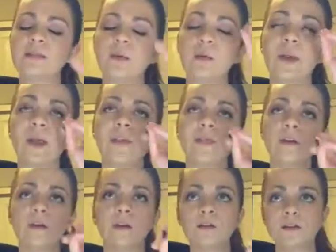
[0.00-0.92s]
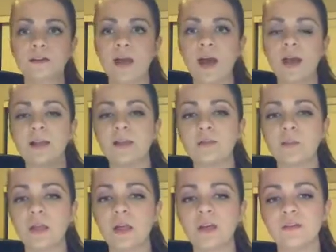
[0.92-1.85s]
So again, there's that
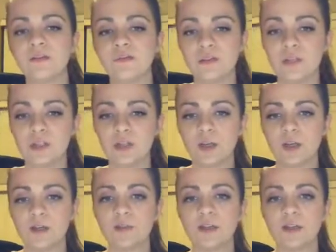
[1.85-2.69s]
element of vision